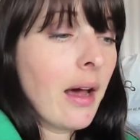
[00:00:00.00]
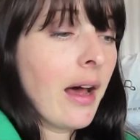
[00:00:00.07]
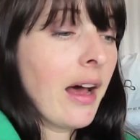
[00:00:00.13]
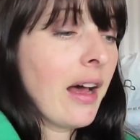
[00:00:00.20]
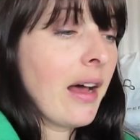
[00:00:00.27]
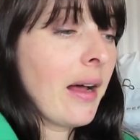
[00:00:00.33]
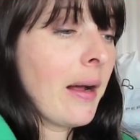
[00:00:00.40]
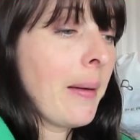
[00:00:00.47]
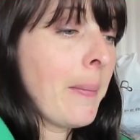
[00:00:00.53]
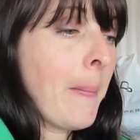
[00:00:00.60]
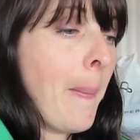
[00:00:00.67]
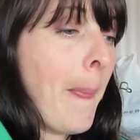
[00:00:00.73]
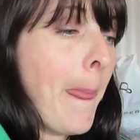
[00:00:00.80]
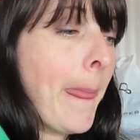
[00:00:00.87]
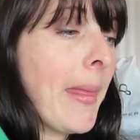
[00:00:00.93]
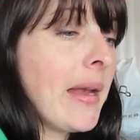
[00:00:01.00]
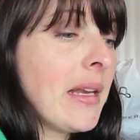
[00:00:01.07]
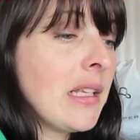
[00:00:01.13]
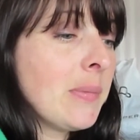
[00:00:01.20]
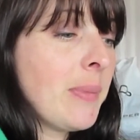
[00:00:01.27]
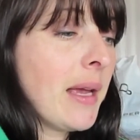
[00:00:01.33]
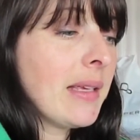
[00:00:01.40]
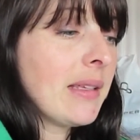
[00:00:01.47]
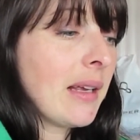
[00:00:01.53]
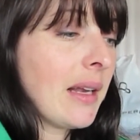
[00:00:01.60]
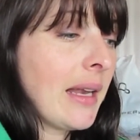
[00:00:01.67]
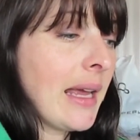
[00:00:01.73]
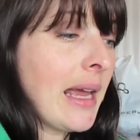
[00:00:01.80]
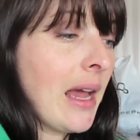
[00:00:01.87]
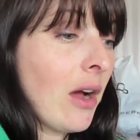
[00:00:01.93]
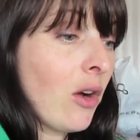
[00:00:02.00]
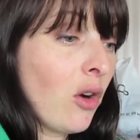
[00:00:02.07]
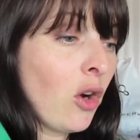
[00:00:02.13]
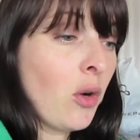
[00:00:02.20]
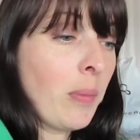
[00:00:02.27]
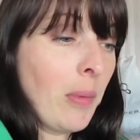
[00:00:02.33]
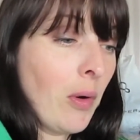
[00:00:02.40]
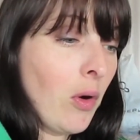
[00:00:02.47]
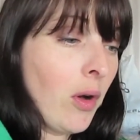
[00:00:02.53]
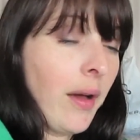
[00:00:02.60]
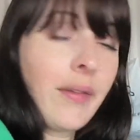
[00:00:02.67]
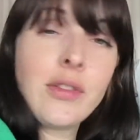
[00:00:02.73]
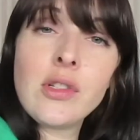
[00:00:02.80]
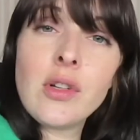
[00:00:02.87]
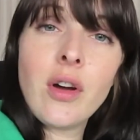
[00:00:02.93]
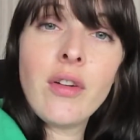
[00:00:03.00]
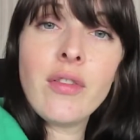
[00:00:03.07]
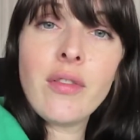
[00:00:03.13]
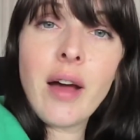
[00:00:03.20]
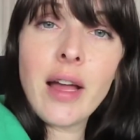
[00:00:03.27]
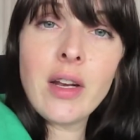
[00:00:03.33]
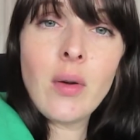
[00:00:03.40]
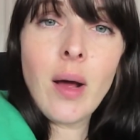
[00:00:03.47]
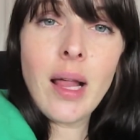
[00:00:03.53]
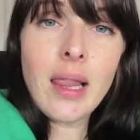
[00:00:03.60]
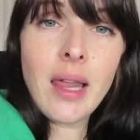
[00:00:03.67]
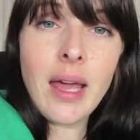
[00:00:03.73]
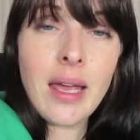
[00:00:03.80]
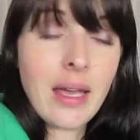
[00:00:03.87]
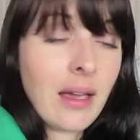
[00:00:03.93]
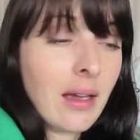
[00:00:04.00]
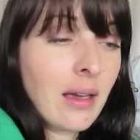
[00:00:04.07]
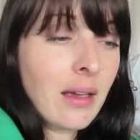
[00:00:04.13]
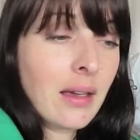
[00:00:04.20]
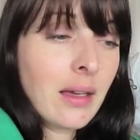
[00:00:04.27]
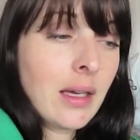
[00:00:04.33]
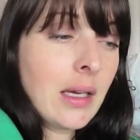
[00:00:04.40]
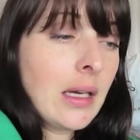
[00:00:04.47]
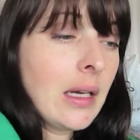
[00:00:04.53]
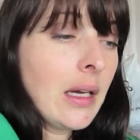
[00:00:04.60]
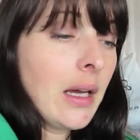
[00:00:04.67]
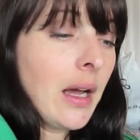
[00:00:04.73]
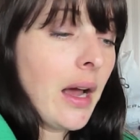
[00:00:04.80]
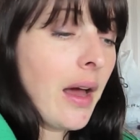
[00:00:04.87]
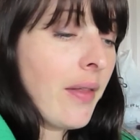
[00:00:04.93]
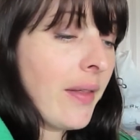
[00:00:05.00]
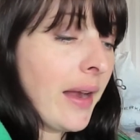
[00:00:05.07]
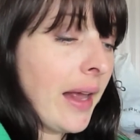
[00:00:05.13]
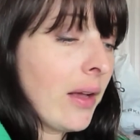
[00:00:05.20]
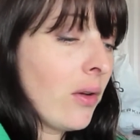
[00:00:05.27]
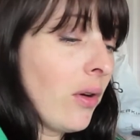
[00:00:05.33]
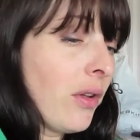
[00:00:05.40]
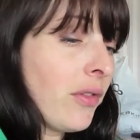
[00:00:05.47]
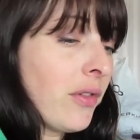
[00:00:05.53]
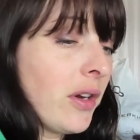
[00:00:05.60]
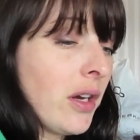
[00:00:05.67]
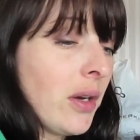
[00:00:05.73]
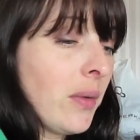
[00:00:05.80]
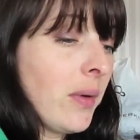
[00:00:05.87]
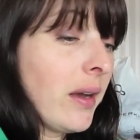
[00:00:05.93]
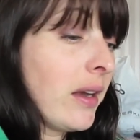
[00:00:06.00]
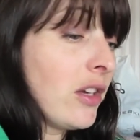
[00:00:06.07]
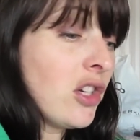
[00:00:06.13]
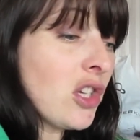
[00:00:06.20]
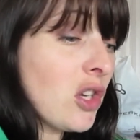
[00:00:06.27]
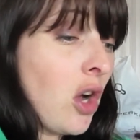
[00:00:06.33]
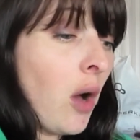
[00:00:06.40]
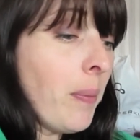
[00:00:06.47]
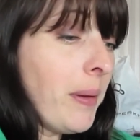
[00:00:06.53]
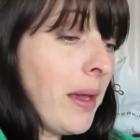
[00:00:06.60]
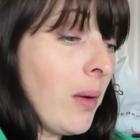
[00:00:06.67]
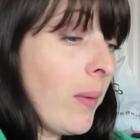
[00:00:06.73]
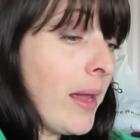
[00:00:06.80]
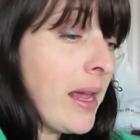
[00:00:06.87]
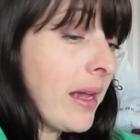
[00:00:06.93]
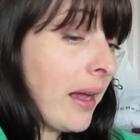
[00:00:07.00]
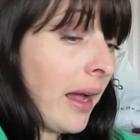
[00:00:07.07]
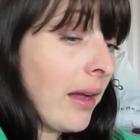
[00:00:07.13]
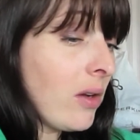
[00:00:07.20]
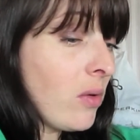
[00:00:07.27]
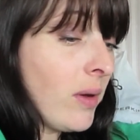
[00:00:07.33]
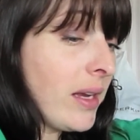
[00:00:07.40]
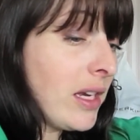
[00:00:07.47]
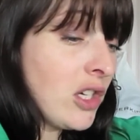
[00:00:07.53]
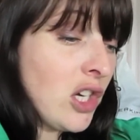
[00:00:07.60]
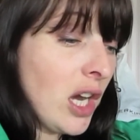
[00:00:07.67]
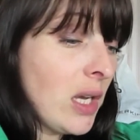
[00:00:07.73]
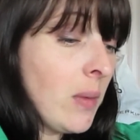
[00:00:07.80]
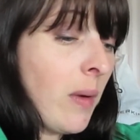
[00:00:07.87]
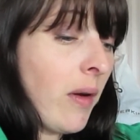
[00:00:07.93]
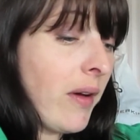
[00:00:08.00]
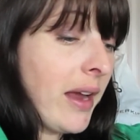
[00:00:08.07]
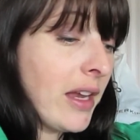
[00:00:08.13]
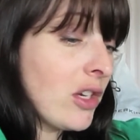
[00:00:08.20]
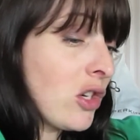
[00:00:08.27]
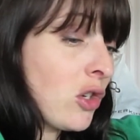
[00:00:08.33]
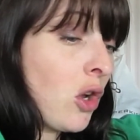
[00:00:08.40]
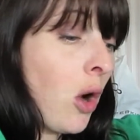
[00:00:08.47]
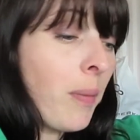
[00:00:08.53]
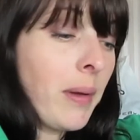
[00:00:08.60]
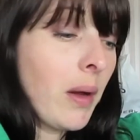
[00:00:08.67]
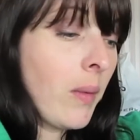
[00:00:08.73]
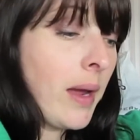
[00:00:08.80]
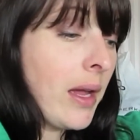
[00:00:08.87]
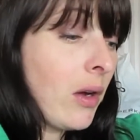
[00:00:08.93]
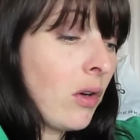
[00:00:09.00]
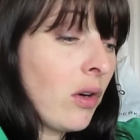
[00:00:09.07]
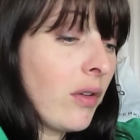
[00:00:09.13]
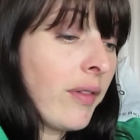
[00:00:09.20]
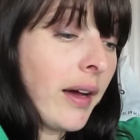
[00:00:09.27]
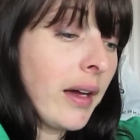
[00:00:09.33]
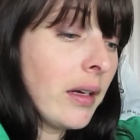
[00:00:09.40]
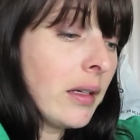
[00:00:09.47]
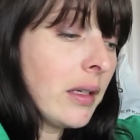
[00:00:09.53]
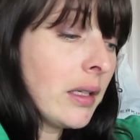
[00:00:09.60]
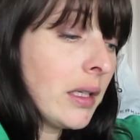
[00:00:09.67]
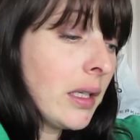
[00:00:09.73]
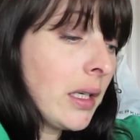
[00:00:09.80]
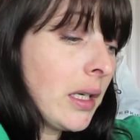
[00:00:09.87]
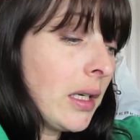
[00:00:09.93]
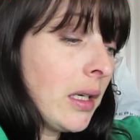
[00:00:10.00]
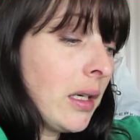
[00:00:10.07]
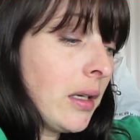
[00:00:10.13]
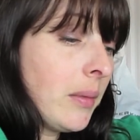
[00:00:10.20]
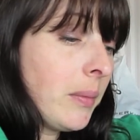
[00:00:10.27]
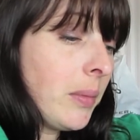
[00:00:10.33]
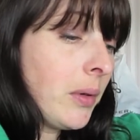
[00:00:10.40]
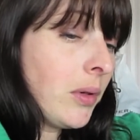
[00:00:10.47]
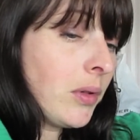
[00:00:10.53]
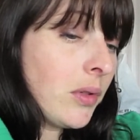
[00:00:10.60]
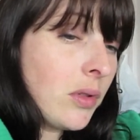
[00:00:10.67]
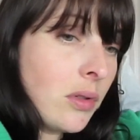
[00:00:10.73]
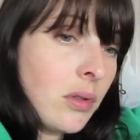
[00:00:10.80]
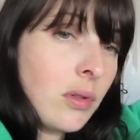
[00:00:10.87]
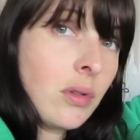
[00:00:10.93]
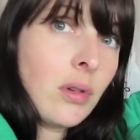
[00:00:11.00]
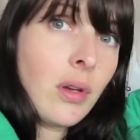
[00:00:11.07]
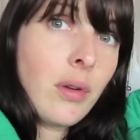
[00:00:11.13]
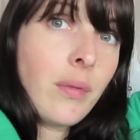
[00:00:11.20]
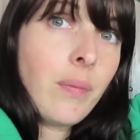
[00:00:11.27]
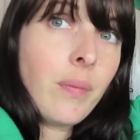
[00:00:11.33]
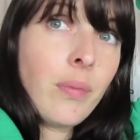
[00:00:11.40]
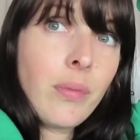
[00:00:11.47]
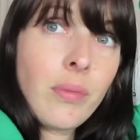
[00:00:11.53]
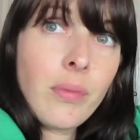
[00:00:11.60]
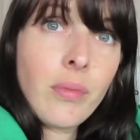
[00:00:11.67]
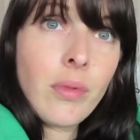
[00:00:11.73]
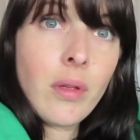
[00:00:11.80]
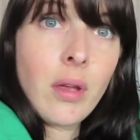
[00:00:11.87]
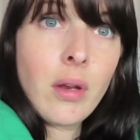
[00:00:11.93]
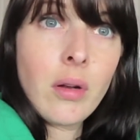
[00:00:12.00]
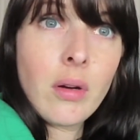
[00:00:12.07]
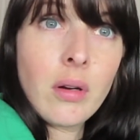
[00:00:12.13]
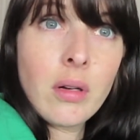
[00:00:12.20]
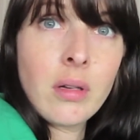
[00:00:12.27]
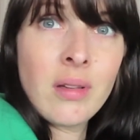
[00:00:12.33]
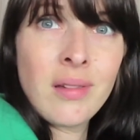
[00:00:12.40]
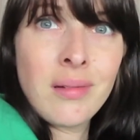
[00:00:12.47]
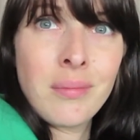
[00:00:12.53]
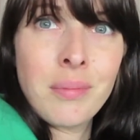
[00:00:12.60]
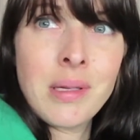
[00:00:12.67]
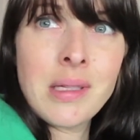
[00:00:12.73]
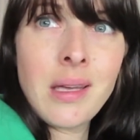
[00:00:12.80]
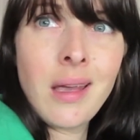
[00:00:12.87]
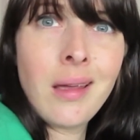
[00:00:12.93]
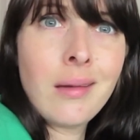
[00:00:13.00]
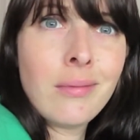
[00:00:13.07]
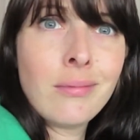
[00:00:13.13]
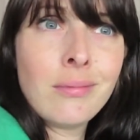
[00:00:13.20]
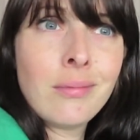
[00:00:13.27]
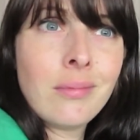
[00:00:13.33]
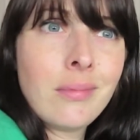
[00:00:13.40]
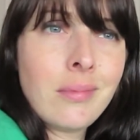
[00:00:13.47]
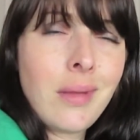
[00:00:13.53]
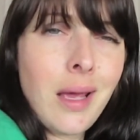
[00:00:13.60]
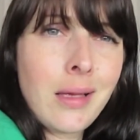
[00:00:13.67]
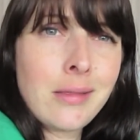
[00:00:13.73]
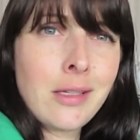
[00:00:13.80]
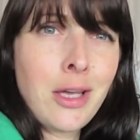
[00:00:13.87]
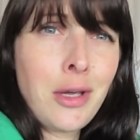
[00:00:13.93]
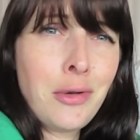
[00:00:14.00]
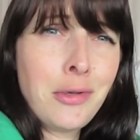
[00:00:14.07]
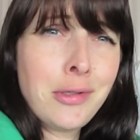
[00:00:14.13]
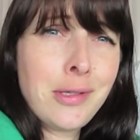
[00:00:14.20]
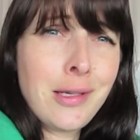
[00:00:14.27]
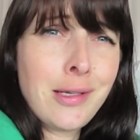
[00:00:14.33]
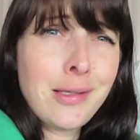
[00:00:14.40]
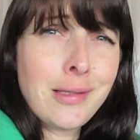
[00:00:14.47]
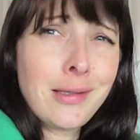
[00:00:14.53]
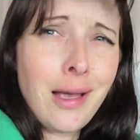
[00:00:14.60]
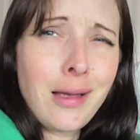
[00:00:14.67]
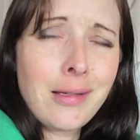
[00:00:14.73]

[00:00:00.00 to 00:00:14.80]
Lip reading: And it's basically a cookbook of stuff I know I like. And then I can go through and just copy a week. I can go into January and just copy a week over. But, you know, busy. Excuses.